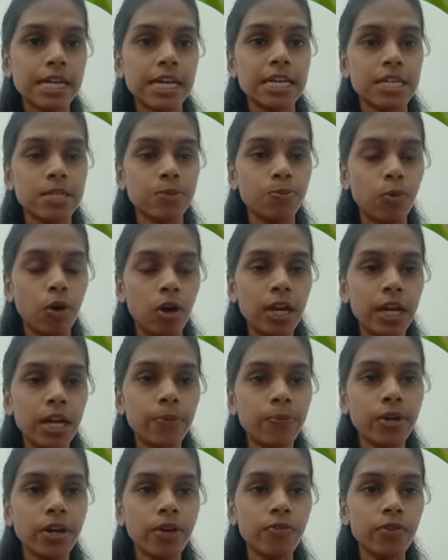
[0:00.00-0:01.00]
a small
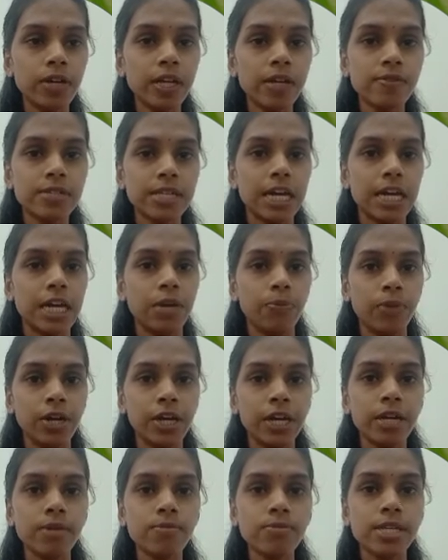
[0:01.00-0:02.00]
number of leaves, and
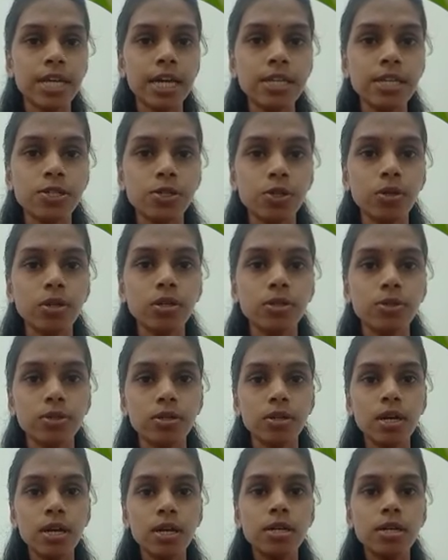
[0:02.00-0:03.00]
medium-sized
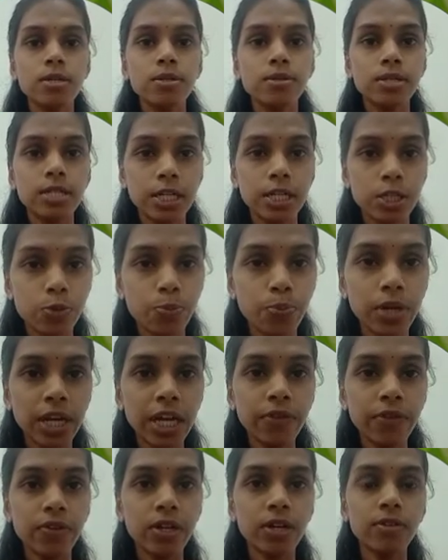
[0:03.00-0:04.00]

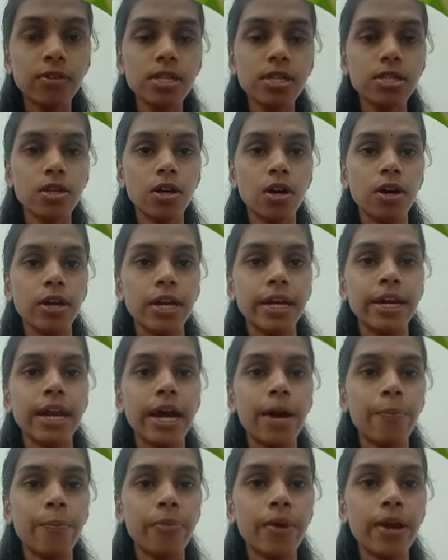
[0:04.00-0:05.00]
resupinate flowers on an
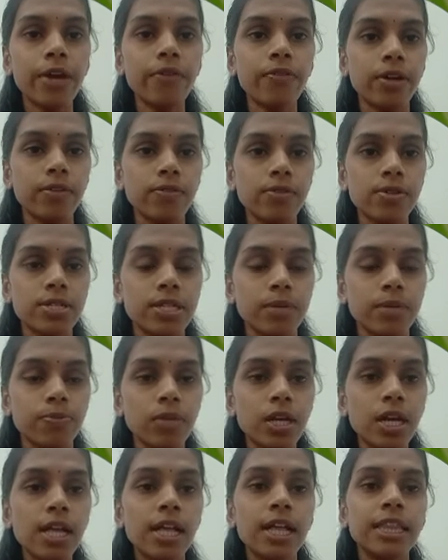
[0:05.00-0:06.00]
upright flower stem.
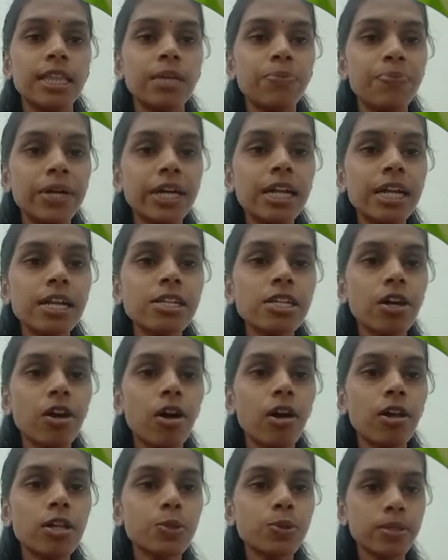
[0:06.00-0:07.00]
The petals are
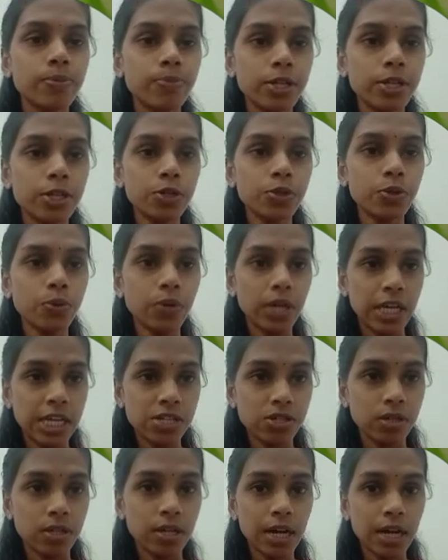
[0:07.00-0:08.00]
all similar to
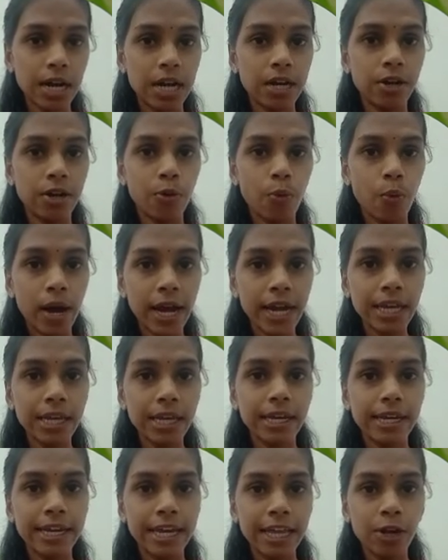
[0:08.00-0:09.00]
each other and are white,
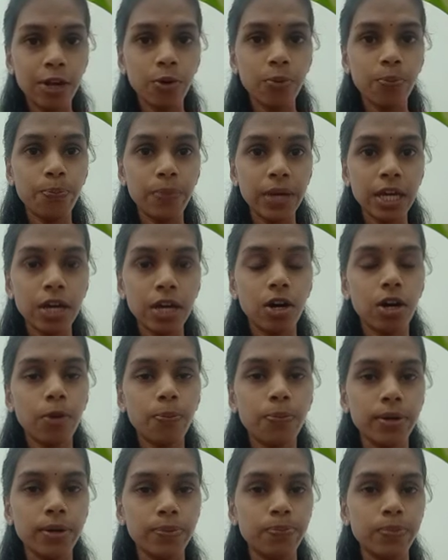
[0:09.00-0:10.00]
yellow, pink, or
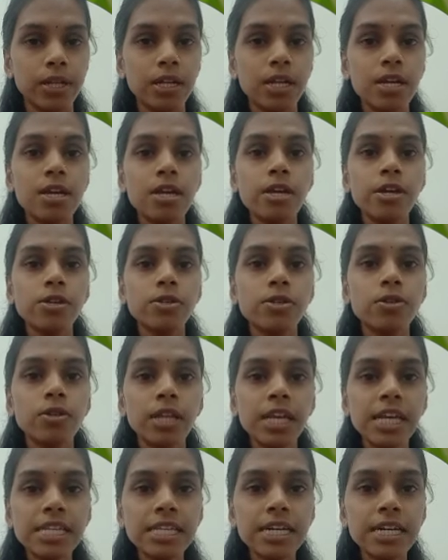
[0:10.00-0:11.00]
purple. So
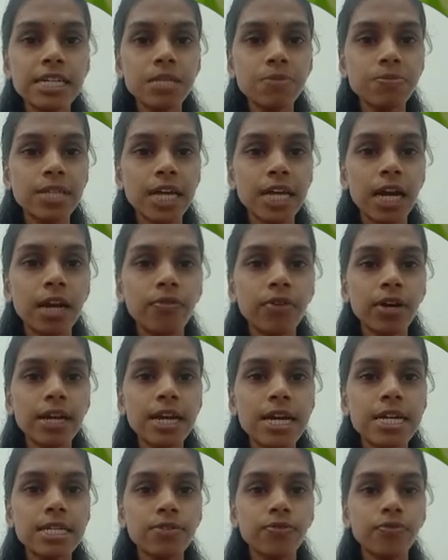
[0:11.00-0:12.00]
these are some scientific
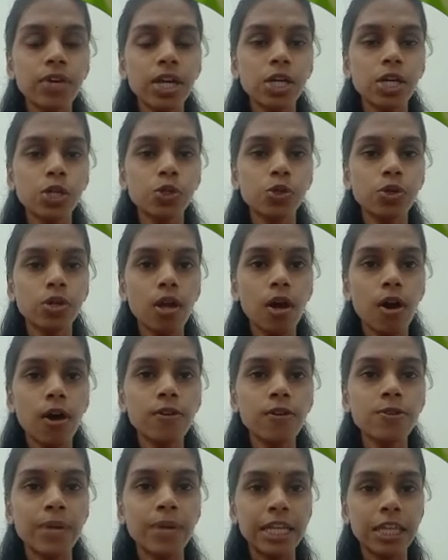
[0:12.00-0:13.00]
classification of
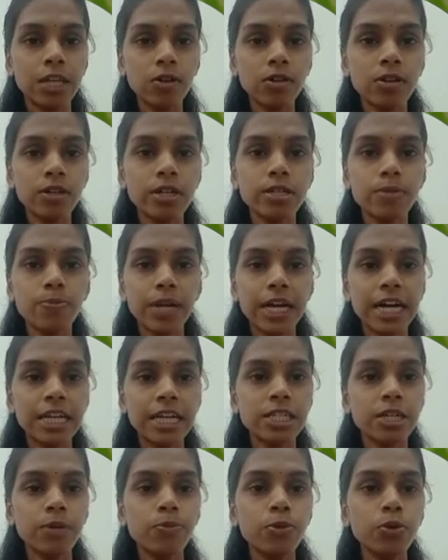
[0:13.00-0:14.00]
Spathoglotis
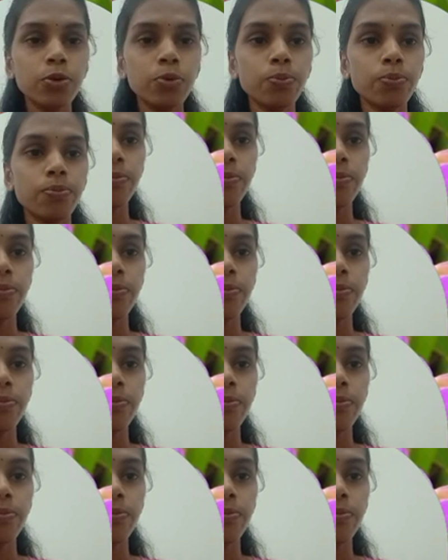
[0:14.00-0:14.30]
plicata bloom,